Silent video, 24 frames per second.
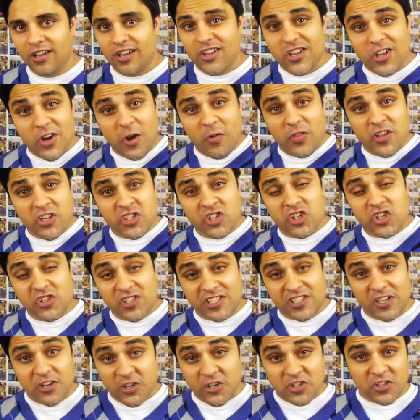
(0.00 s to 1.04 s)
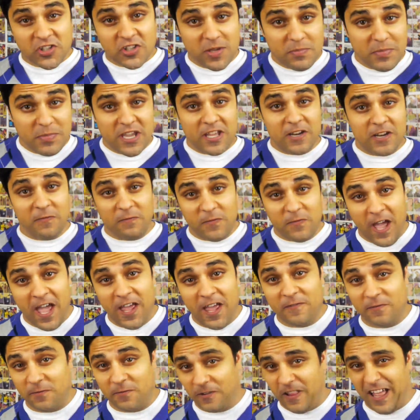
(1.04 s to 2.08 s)
You know, this should seriously be an event
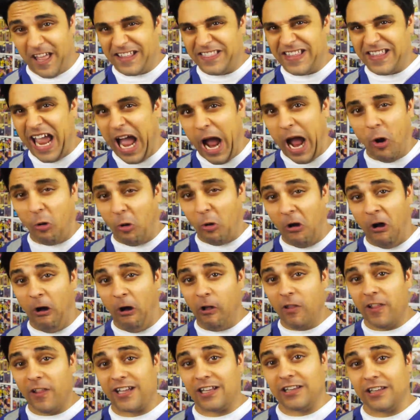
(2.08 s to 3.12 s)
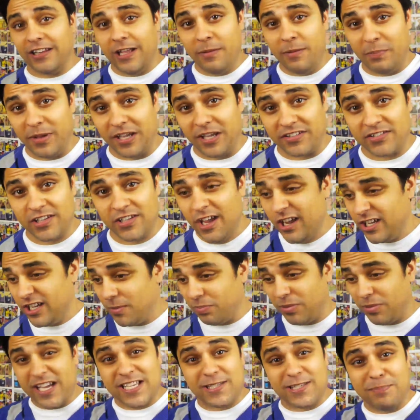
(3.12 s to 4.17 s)
for like the Alcoholic Olympics. You
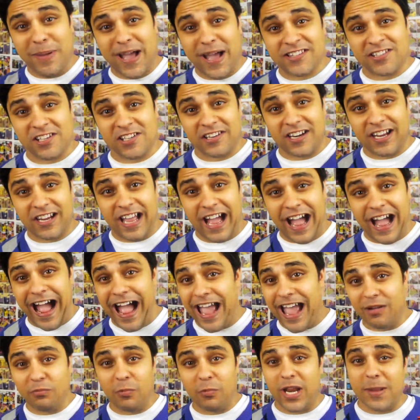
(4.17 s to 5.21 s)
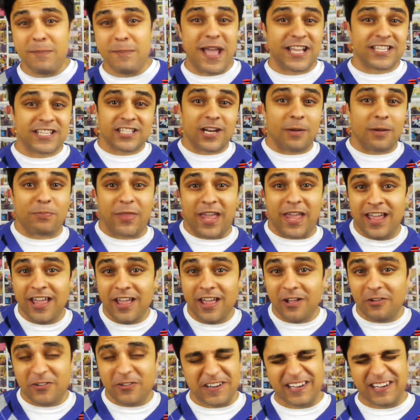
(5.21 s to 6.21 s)
place bets on a guy, and when he makes it up the hill, you're